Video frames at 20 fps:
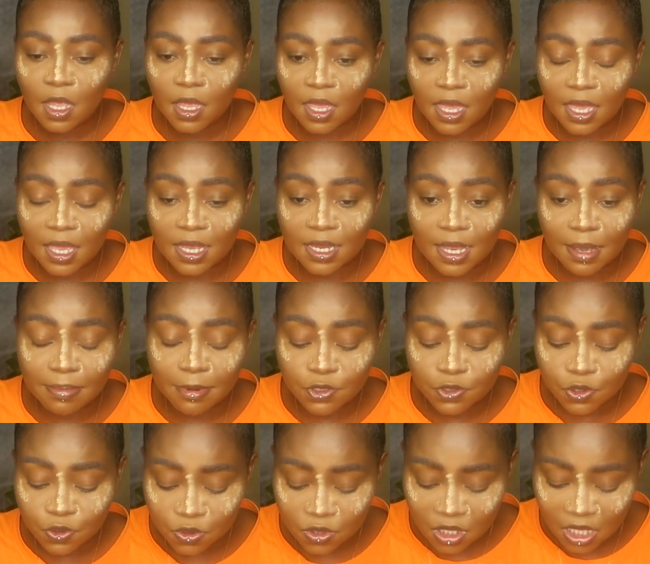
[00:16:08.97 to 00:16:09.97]
And I'm going
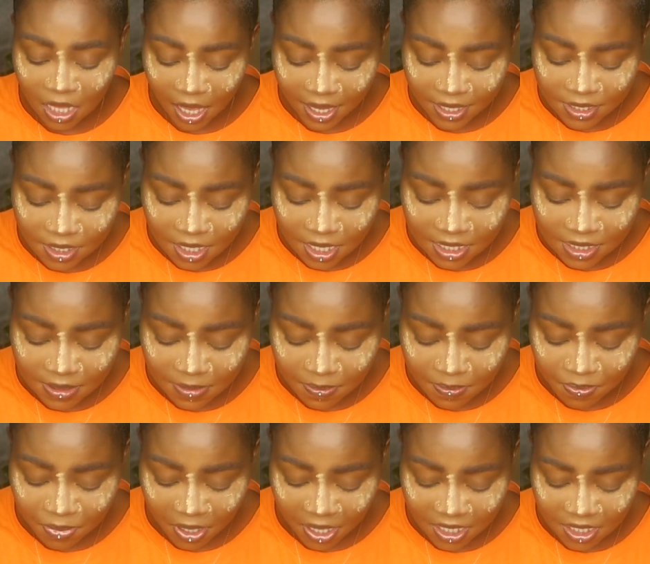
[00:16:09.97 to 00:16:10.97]
to use that as a
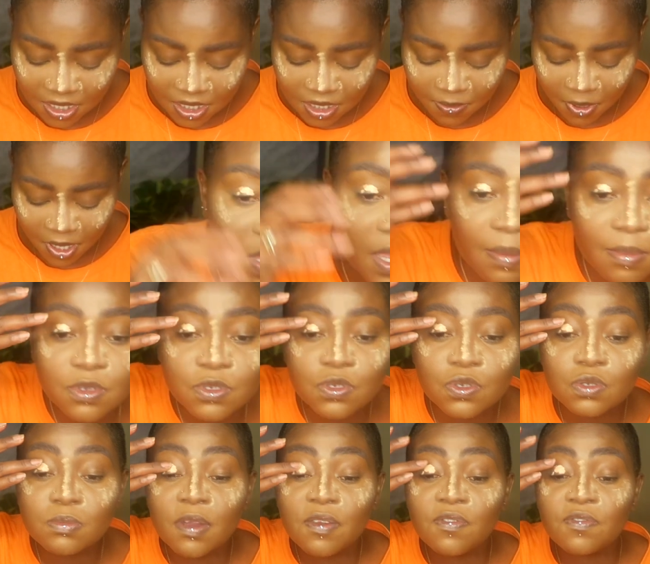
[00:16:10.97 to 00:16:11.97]
base, but I'm going to
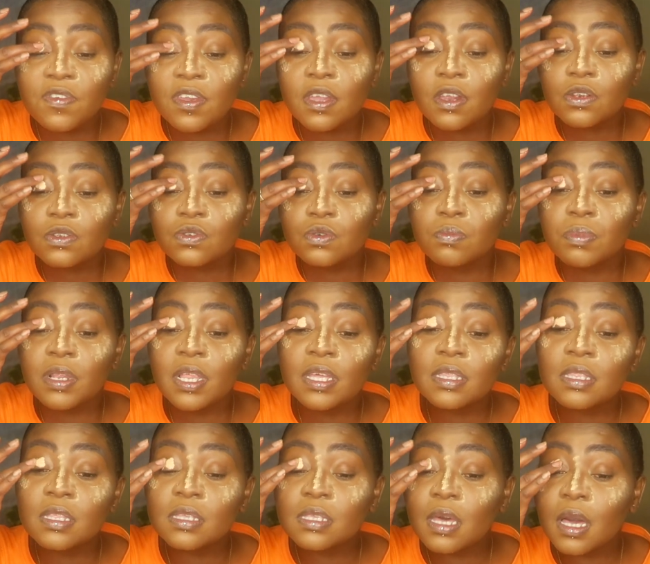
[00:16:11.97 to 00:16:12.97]
use my finger to
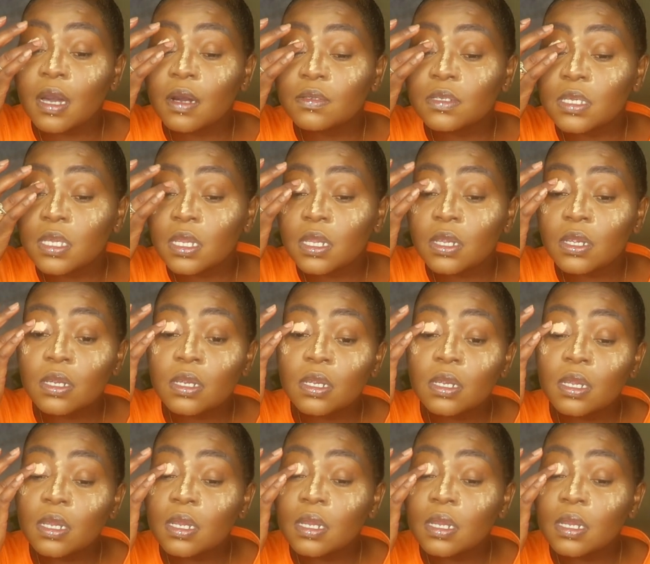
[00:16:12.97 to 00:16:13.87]
blend this out here.